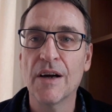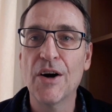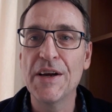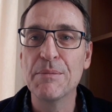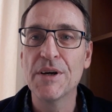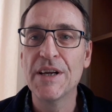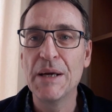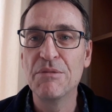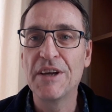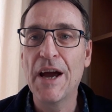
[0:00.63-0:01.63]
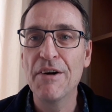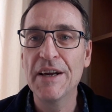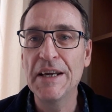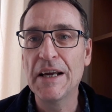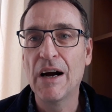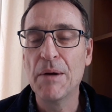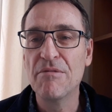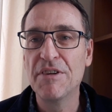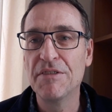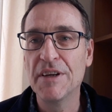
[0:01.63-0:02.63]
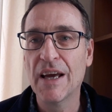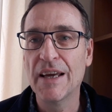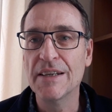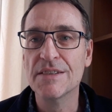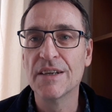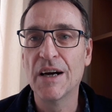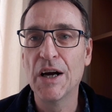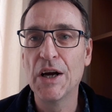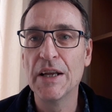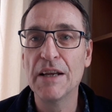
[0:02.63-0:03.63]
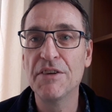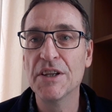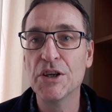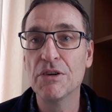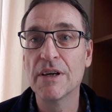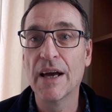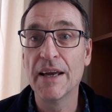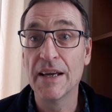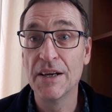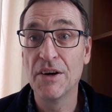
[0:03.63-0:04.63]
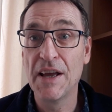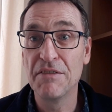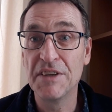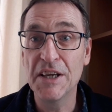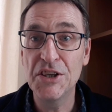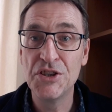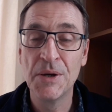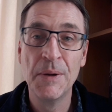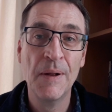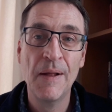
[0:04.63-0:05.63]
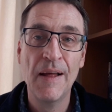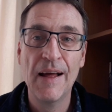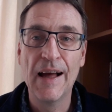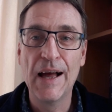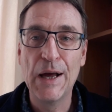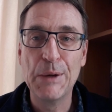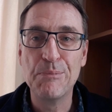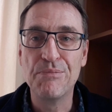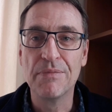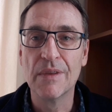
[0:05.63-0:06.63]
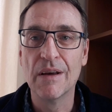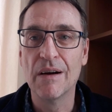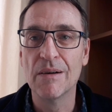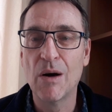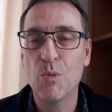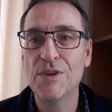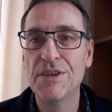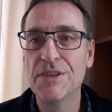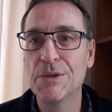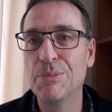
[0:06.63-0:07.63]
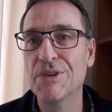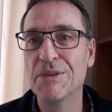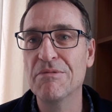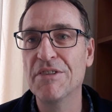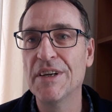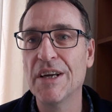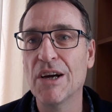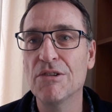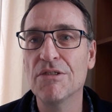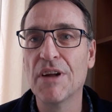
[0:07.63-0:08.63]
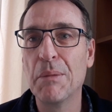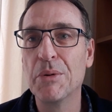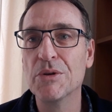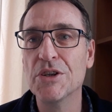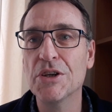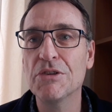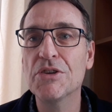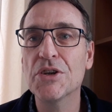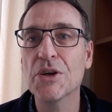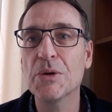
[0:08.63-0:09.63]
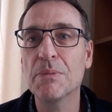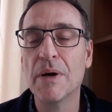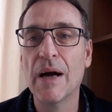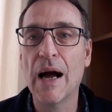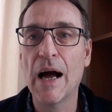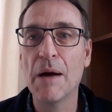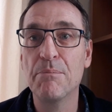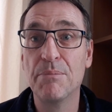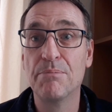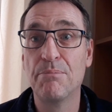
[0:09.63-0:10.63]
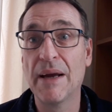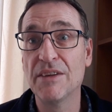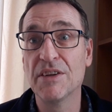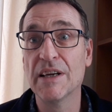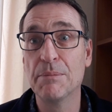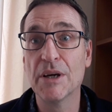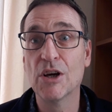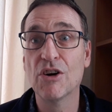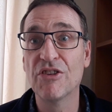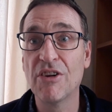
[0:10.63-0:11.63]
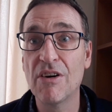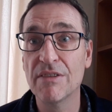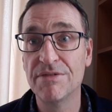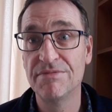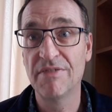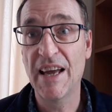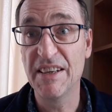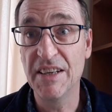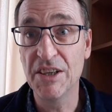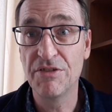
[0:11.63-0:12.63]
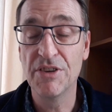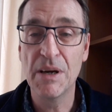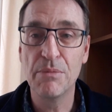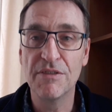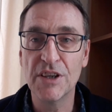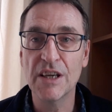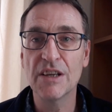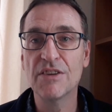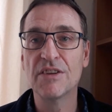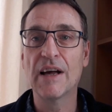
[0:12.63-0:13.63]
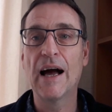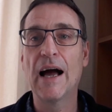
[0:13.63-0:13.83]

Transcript: Hi, my name's Gary. I'm 58. I live in the UK and I have Dish. I wanted to put some videos up on YouTube basically because I've had Dish for a number of years.